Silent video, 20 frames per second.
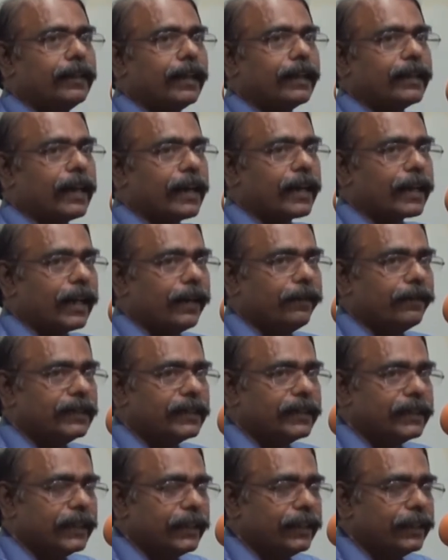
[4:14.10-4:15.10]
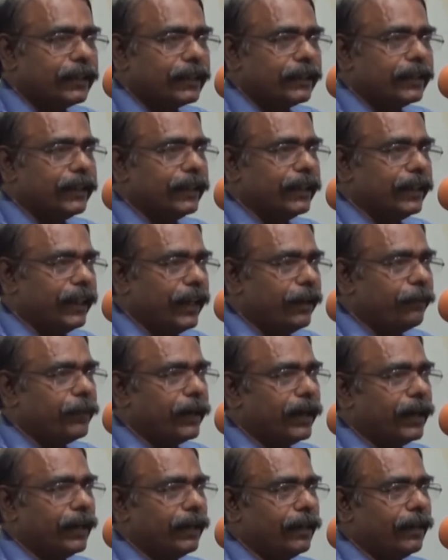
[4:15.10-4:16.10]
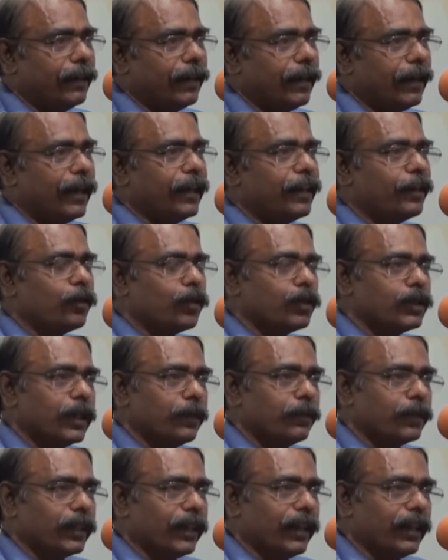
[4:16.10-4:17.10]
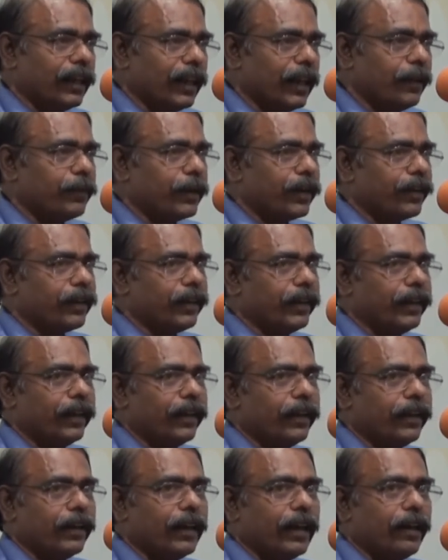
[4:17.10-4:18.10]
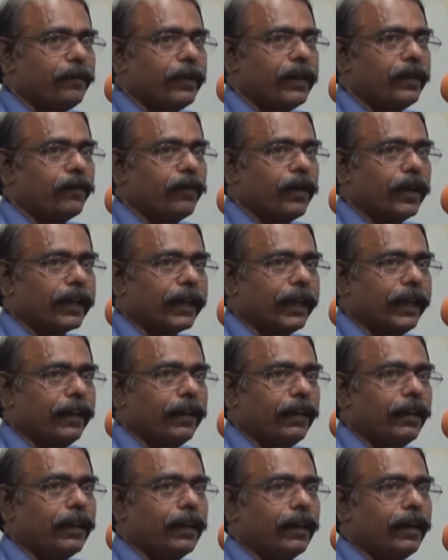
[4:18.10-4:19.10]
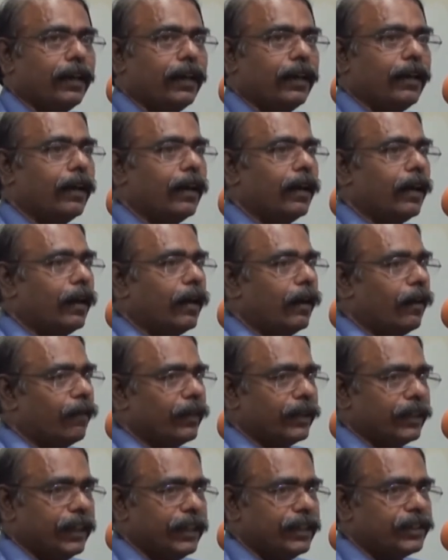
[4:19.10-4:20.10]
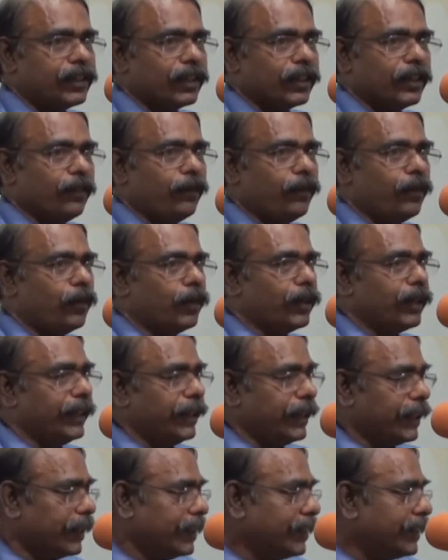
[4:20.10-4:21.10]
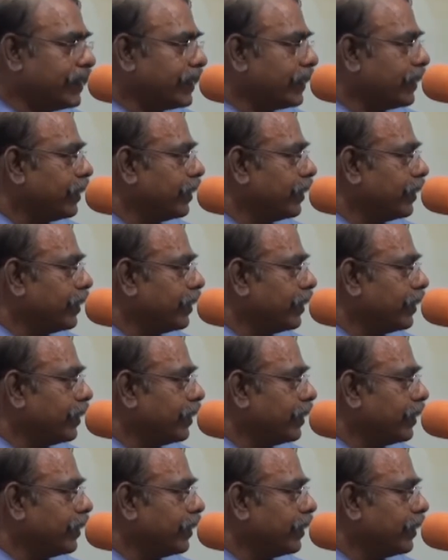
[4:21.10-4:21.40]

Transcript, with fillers: That archival center in Nepal and Roja Muthiah Library have been working with each other for years.